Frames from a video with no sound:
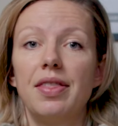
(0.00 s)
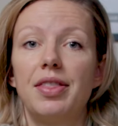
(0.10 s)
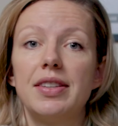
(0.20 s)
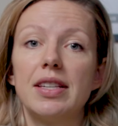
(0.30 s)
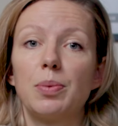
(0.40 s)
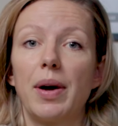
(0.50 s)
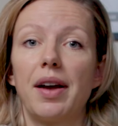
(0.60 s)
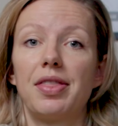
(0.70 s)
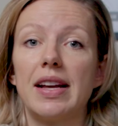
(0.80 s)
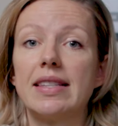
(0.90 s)
This is
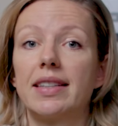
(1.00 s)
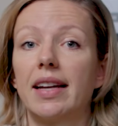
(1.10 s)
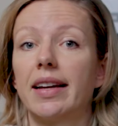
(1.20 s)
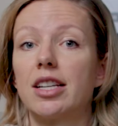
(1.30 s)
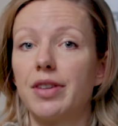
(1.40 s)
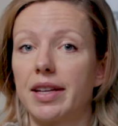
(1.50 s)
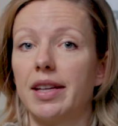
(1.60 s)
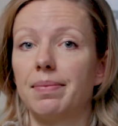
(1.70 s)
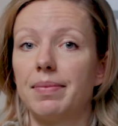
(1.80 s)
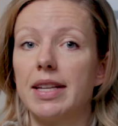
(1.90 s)
where things can get
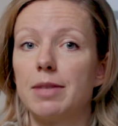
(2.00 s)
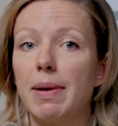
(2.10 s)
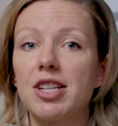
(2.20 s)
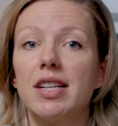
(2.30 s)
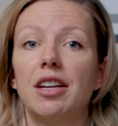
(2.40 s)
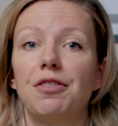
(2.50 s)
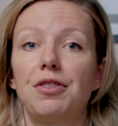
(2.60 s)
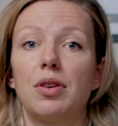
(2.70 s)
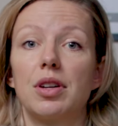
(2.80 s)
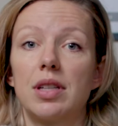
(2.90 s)
tricky, especially
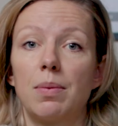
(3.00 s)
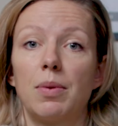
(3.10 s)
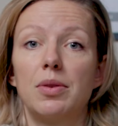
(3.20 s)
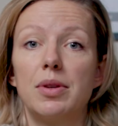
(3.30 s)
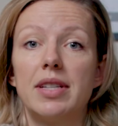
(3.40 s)
if you're someone who